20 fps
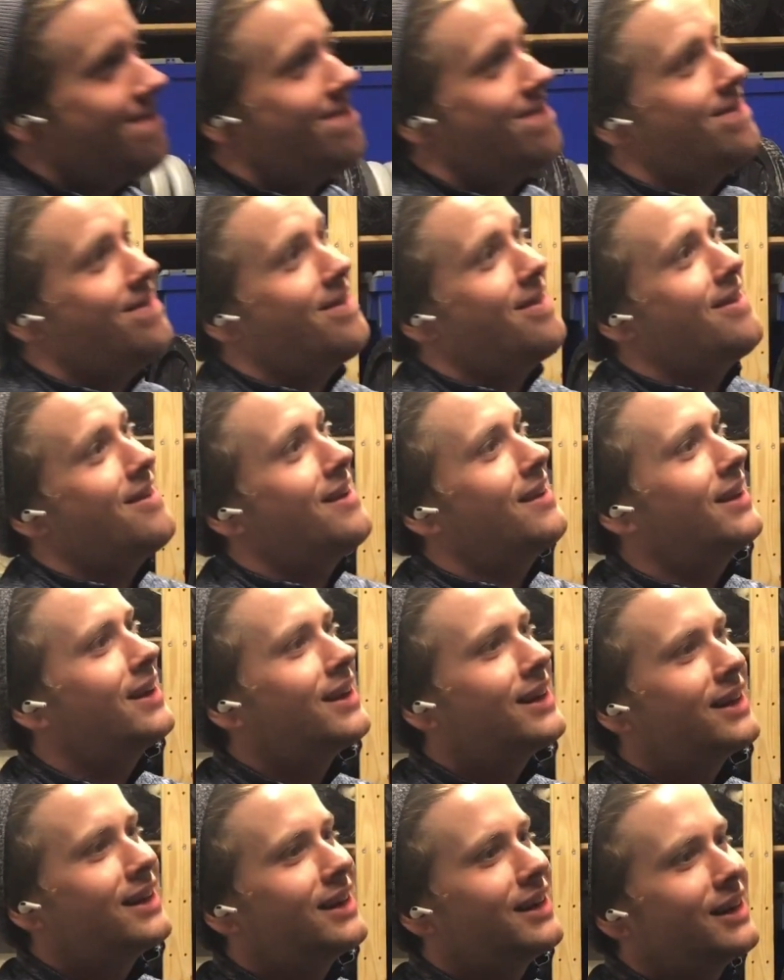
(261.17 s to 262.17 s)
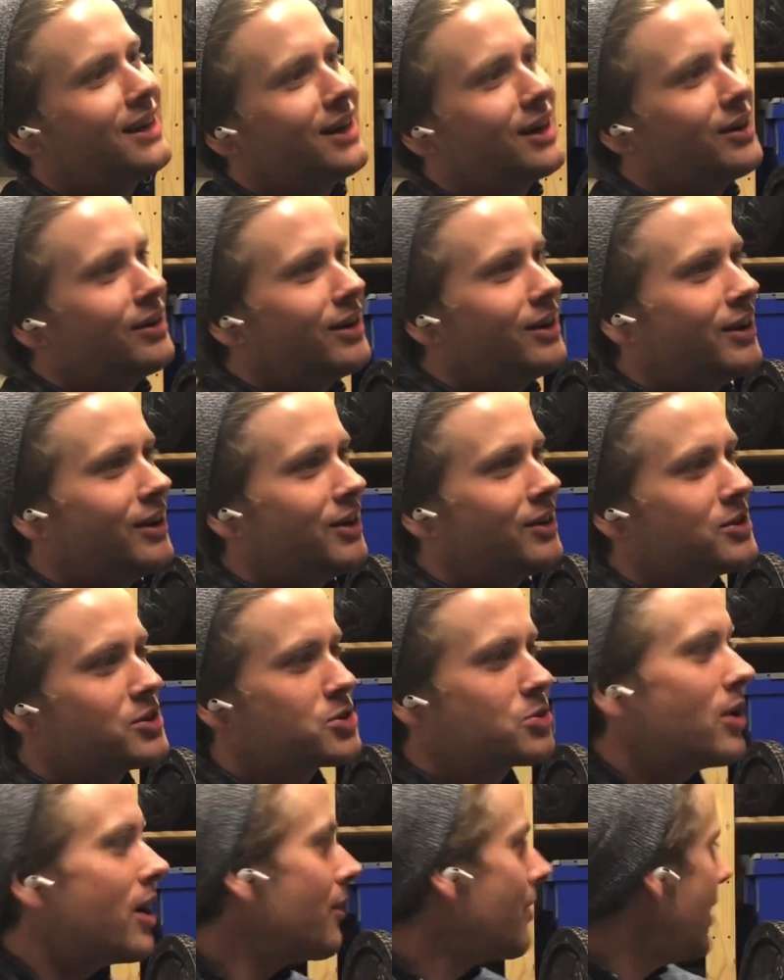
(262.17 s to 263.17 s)
uh, uh,
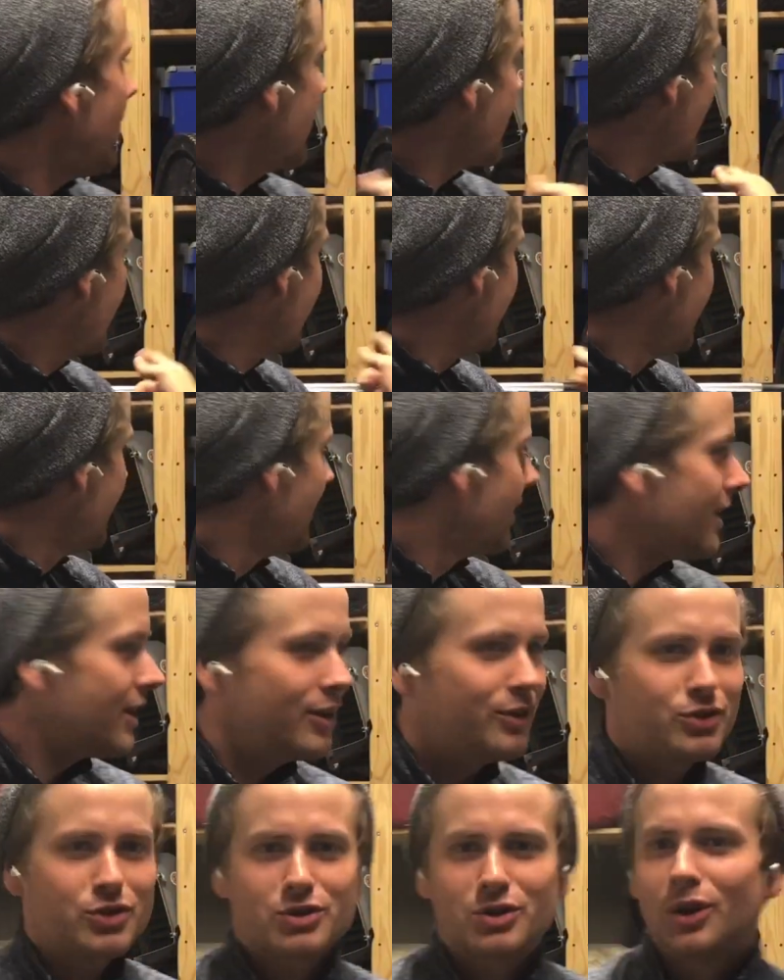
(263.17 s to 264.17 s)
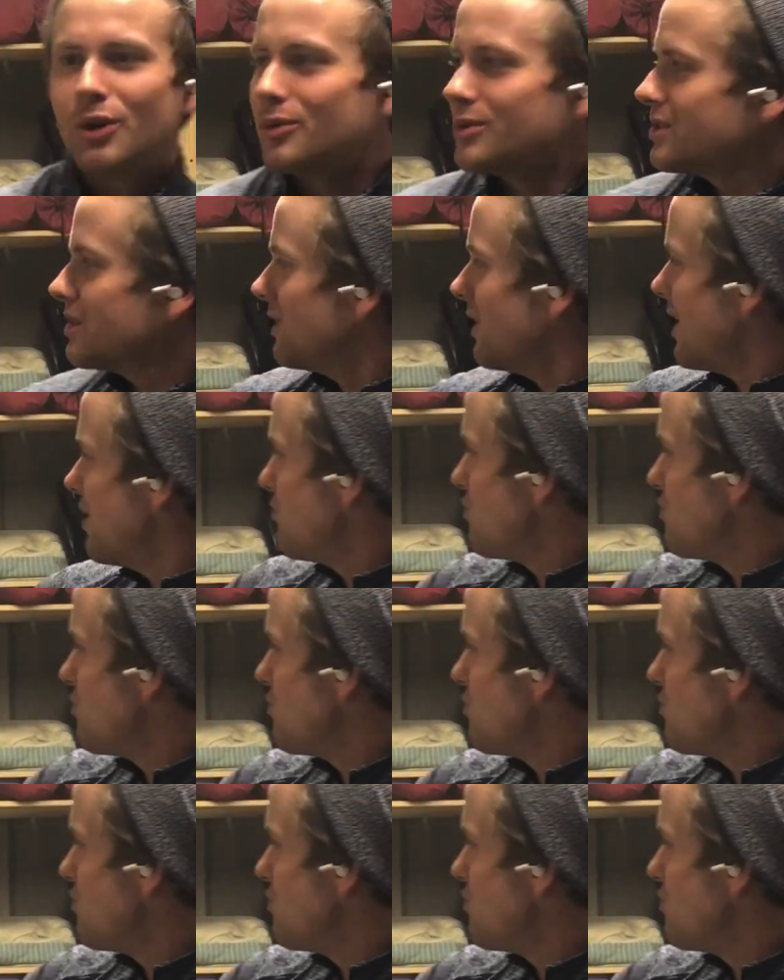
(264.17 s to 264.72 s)
squat rack, and just loads of like